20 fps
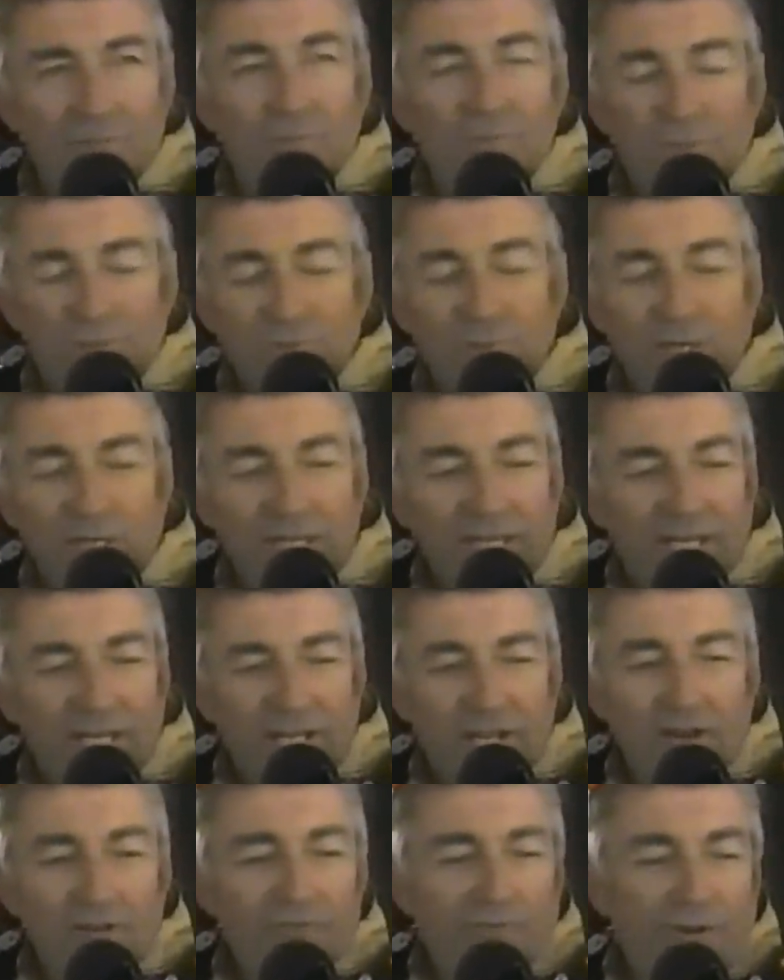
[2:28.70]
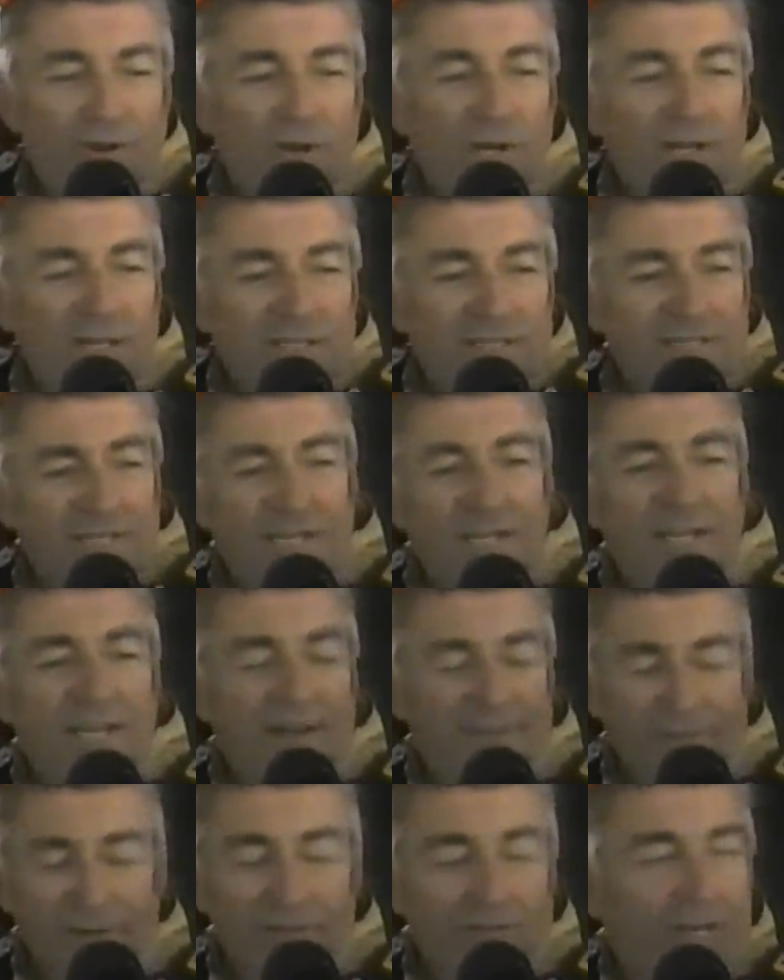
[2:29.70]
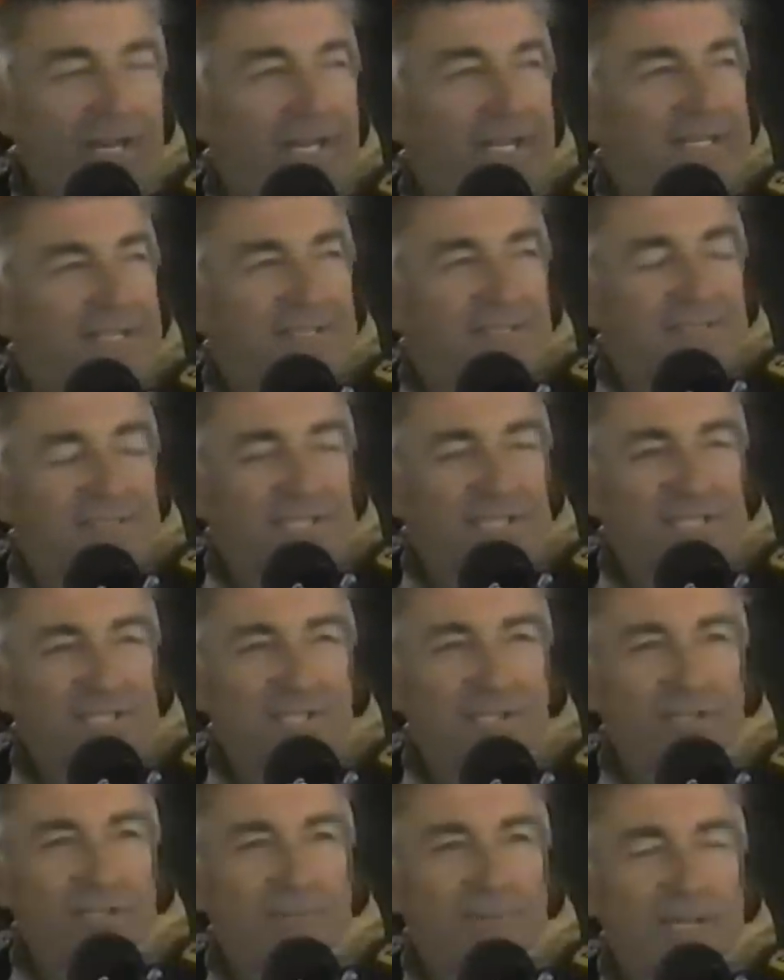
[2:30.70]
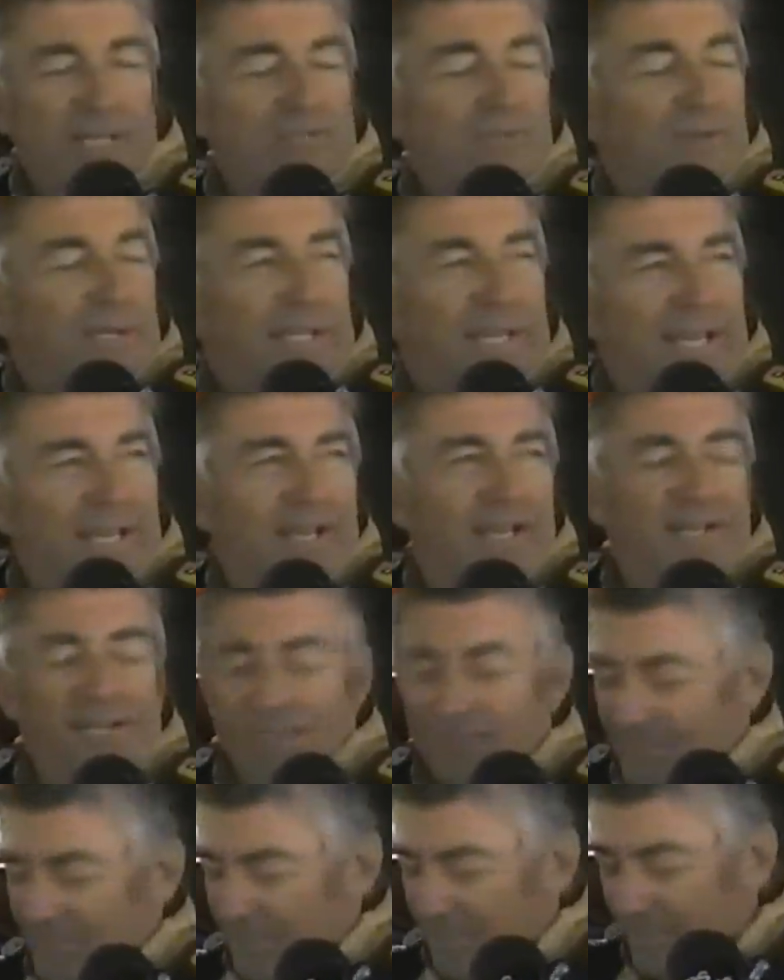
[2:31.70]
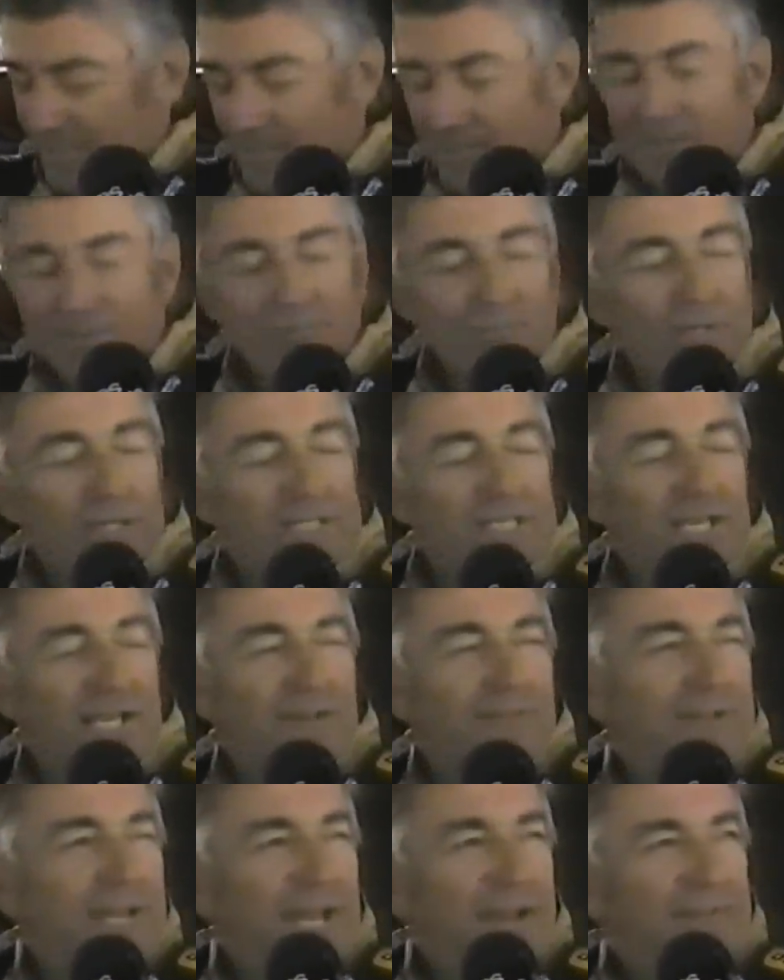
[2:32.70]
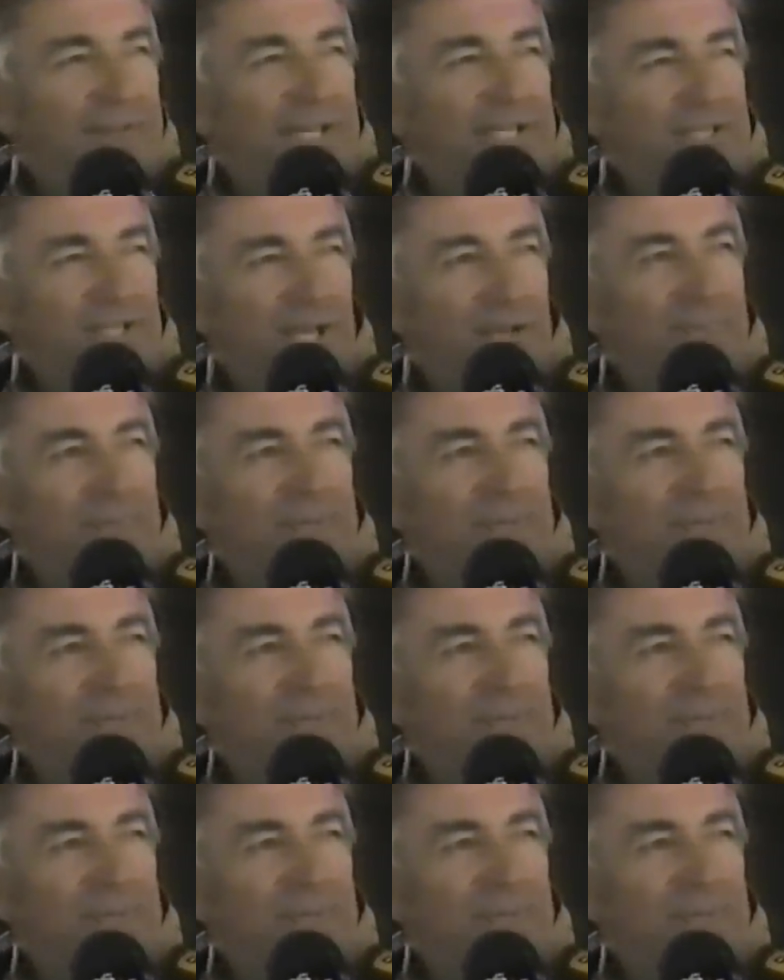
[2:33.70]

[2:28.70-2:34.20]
We're going to go for it uh, every race and just do the best we can, and uh, we'd love to have that